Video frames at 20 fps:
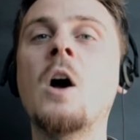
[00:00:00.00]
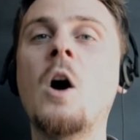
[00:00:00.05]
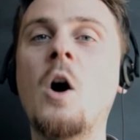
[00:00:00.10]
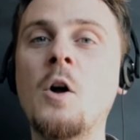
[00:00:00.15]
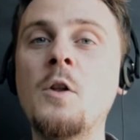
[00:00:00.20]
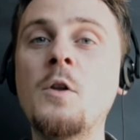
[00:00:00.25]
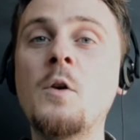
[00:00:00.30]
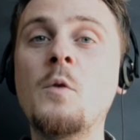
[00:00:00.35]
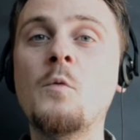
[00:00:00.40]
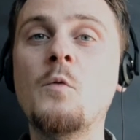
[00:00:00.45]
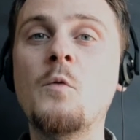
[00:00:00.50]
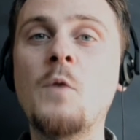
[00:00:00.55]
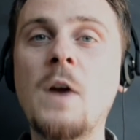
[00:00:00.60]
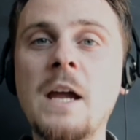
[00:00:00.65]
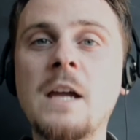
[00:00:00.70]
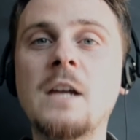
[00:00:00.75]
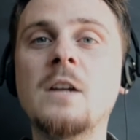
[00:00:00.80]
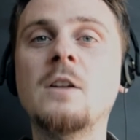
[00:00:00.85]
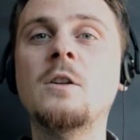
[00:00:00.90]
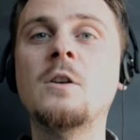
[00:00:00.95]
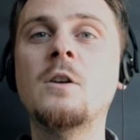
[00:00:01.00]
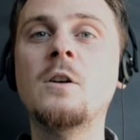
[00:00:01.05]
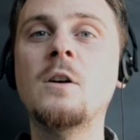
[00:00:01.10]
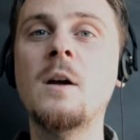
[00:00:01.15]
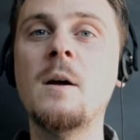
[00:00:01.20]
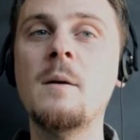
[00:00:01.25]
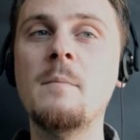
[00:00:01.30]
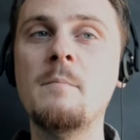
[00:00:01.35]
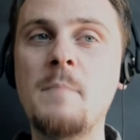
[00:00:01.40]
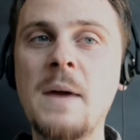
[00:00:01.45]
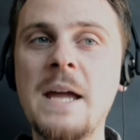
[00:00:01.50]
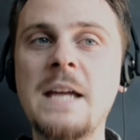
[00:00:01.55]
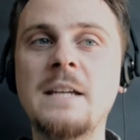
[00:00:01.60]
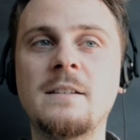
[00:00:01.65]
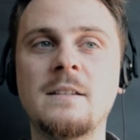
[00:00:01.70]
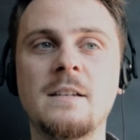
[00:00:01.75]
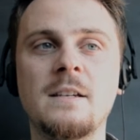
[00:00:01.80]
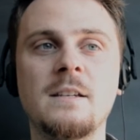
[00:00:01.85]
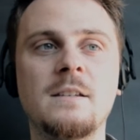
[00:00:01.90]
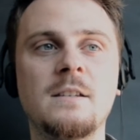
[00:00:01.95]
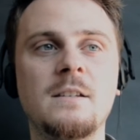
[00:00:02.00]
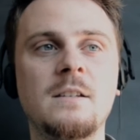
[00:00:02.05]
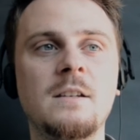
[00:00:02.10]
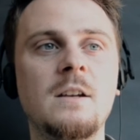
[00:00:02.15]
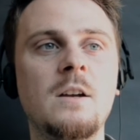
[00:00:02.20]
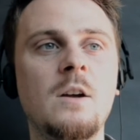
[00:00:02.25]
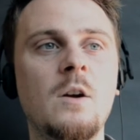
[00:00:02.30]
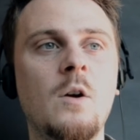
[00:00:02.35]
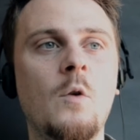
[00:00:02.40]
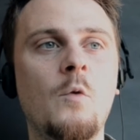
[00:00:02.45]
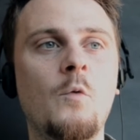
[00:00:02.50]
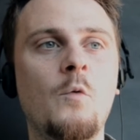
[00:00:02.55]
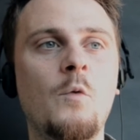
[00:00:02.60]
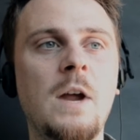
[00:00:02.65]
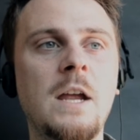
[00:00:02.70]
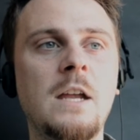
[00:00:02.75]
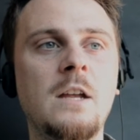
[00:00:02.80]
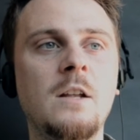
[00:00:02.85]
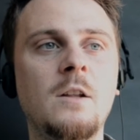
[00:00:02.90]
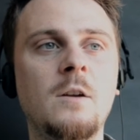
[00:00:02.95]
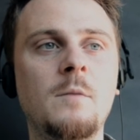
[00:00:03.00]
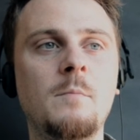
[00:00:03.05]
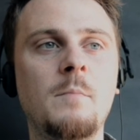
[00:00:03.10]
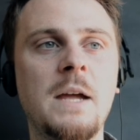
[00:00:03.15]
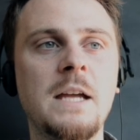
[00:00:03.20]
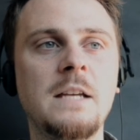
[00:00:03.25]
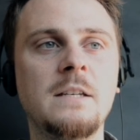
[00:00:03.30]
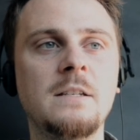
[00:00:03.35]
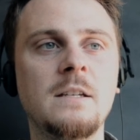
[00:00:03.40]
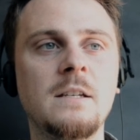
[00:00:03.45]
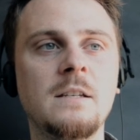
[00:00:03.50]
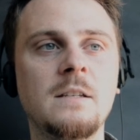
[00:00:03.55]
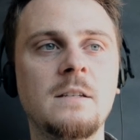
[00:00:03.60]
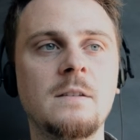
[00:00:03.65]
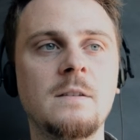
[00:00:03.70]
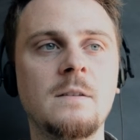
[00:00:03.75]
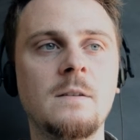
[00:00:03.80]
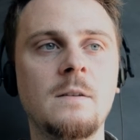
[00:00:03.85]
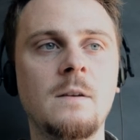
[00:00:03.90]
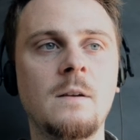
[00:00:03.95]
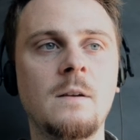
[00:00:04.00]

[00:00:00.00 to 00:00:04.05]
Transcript: on a regular basis. A regular basis.